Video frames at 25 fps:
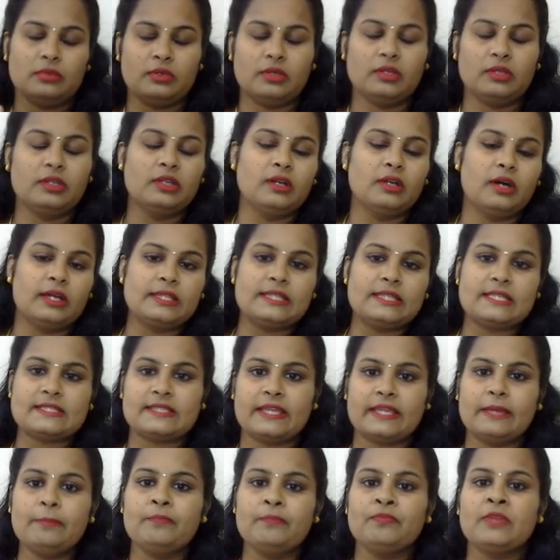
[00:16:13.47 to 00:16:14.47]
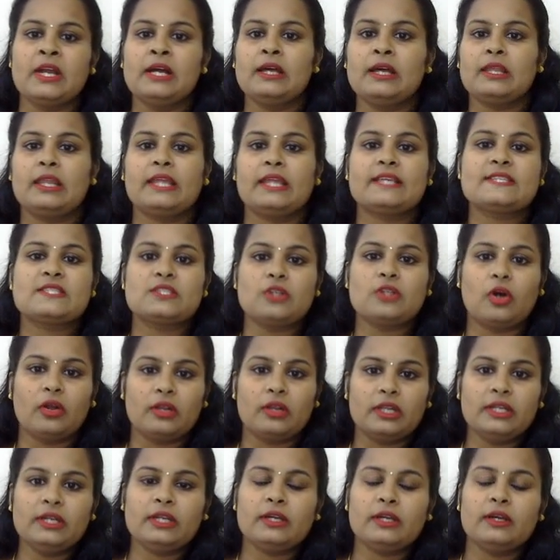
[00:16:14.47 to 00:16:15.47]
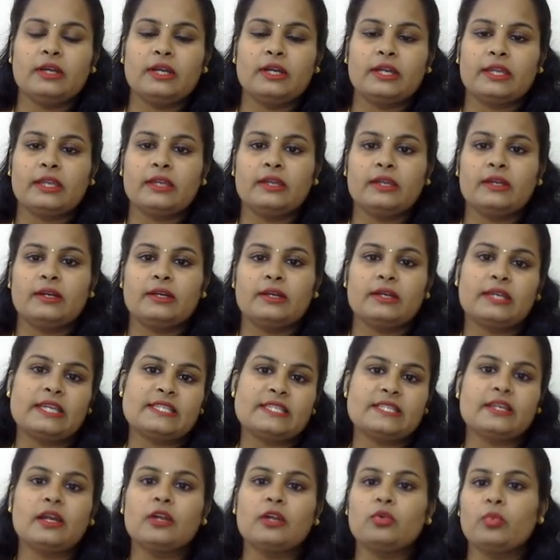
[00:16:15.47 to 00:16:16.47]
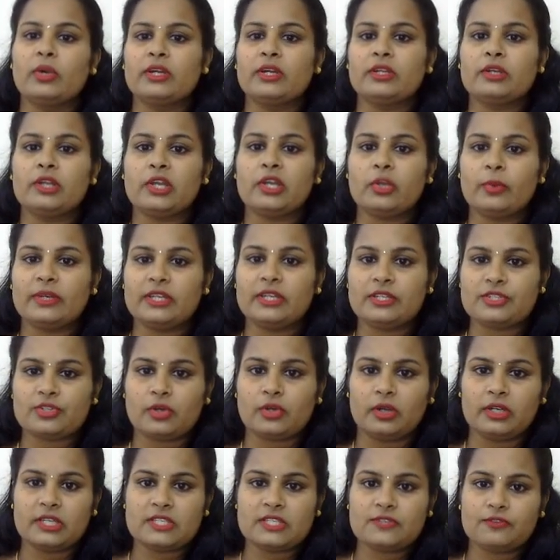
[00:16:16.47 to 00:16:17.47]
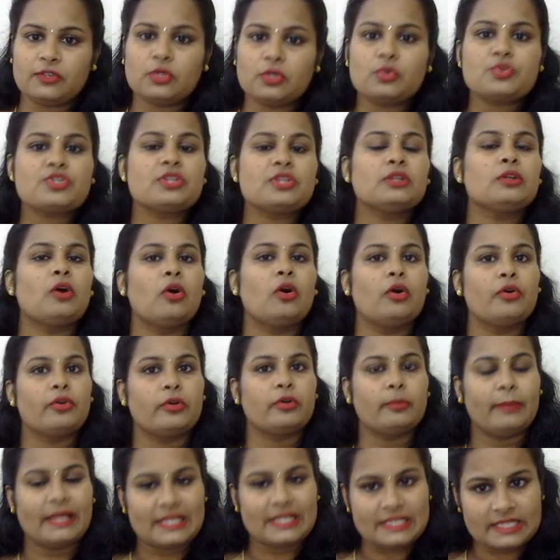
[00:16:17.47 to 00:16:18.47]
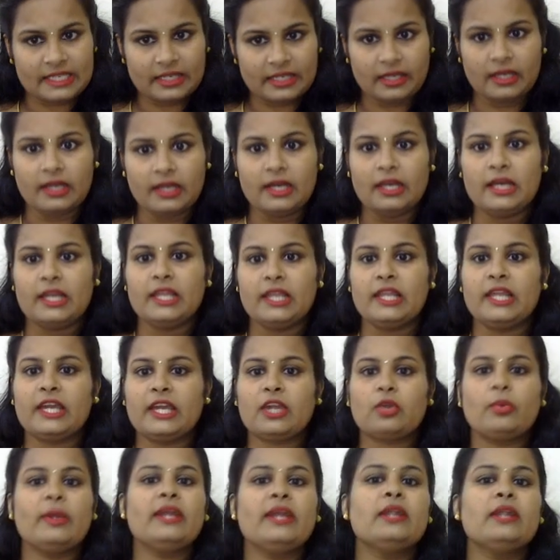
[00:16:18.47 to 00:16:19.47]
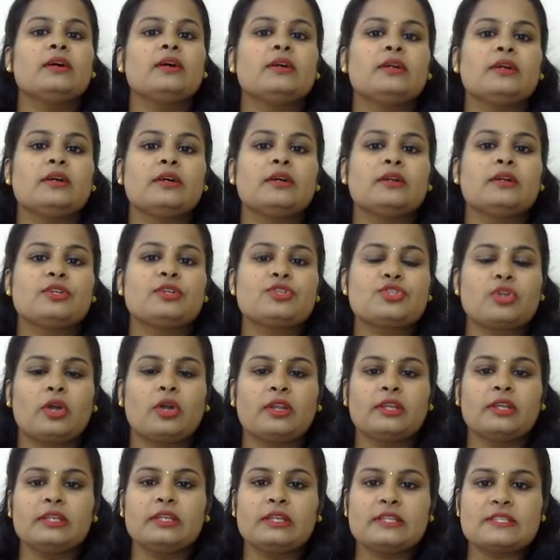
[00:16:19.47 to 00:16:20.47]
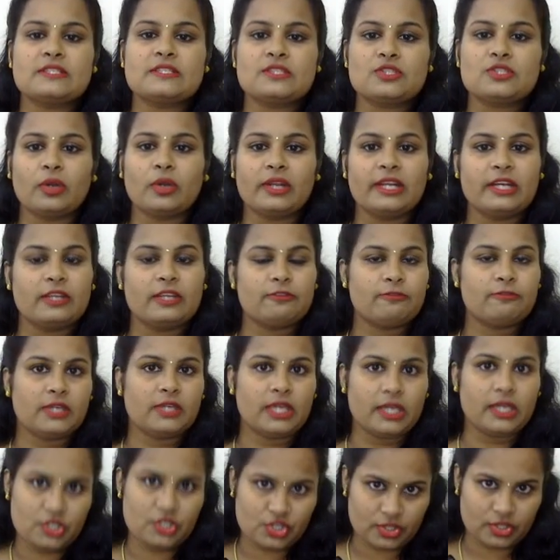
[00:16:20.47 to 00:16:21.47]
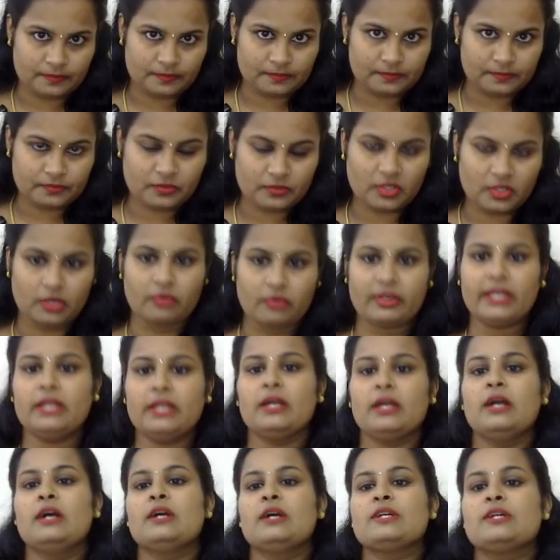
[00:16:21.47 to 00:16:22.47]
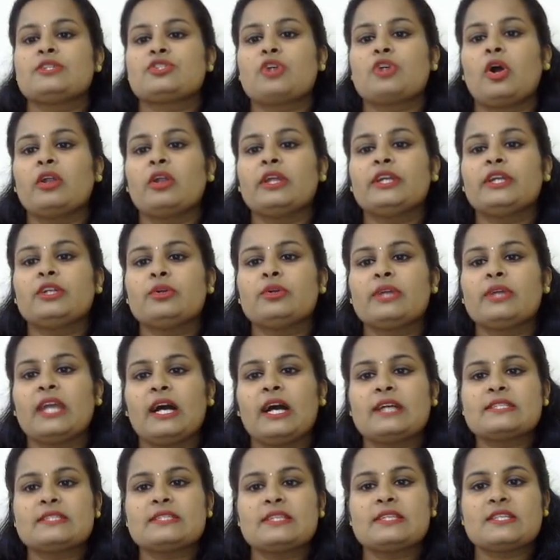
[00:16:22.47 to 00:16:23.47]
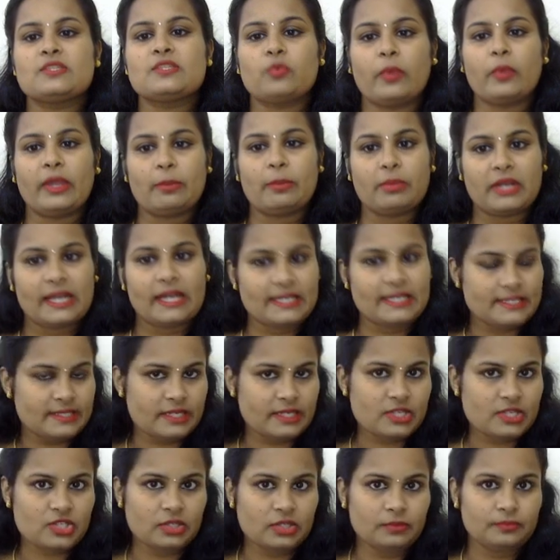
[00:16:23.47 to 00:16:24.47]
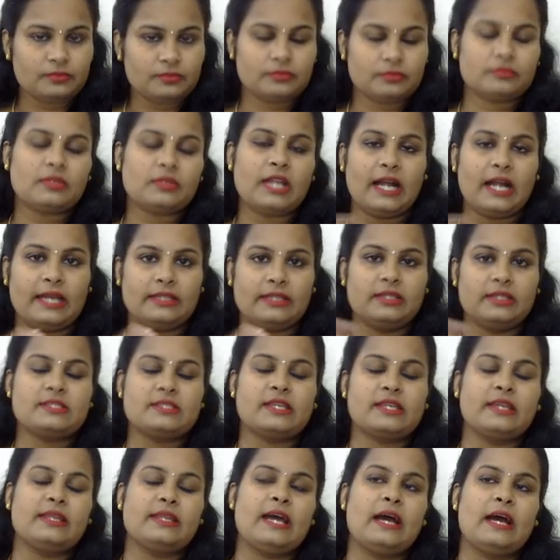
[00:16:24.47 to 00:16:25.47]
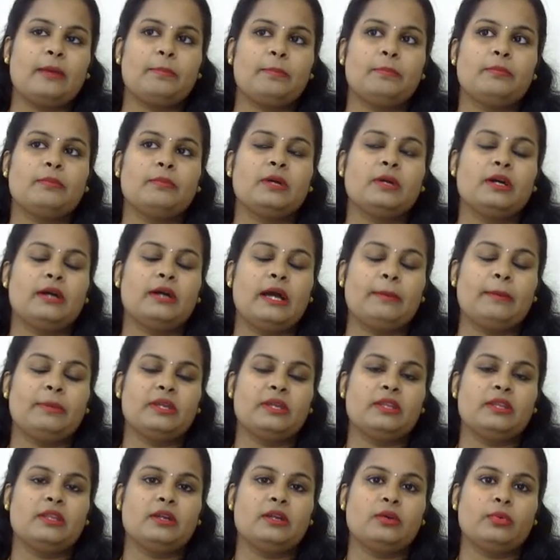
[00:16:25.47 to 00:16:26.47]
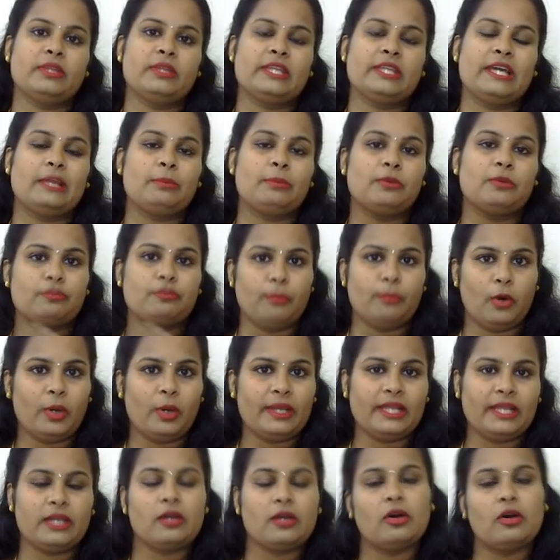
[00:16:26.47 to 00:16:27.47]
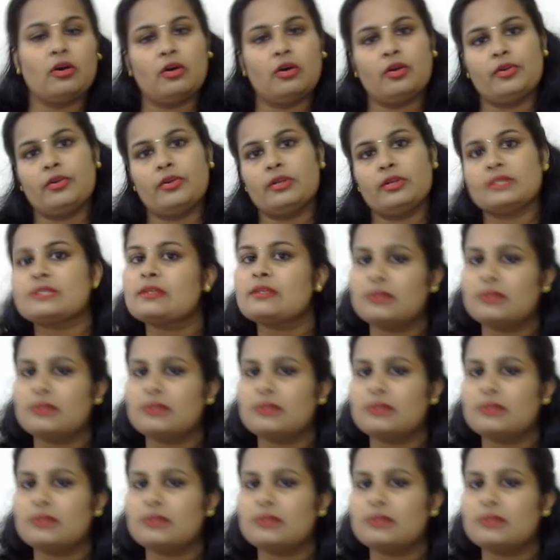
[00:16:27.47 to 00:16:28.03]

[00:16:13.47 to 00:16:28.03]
learn the same. Like solid getting converted to liquid, it is called as fusion or melting. Liquid to solid, it is solidification. All right. Solid to gas, it is vaporization. Either it can happen with the help of boiling, or